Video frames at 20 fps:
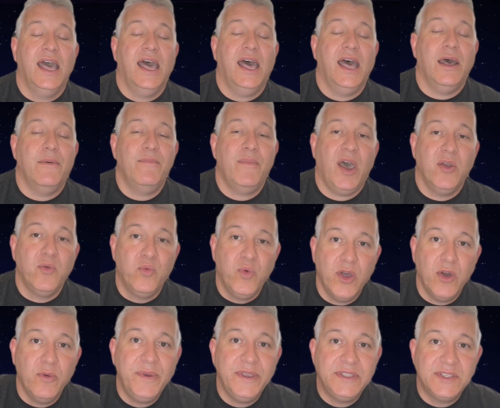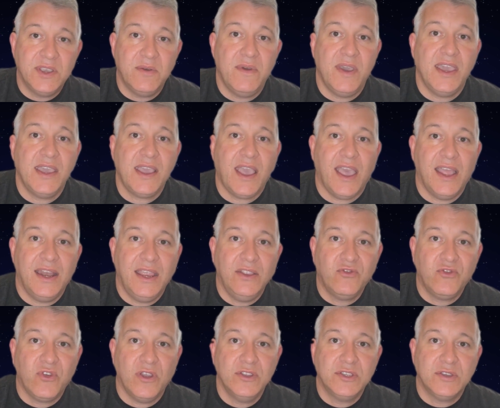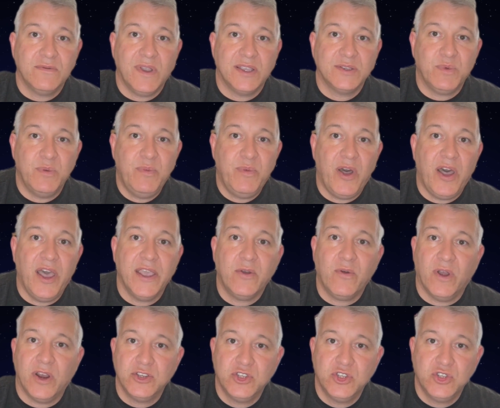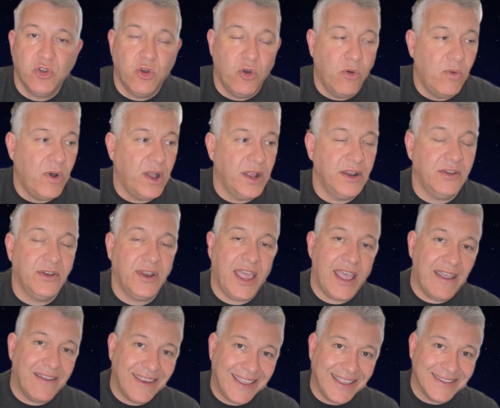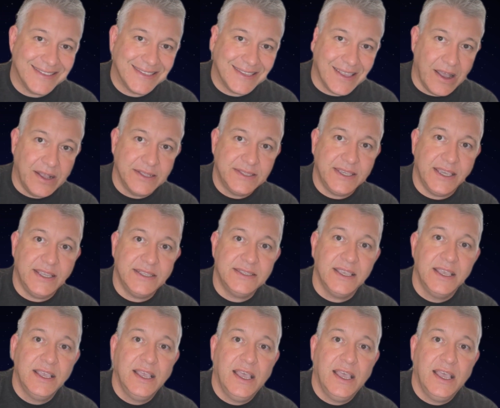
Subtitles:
I will be doing an intro to Raspberry Pi, quite a short one on how to get started.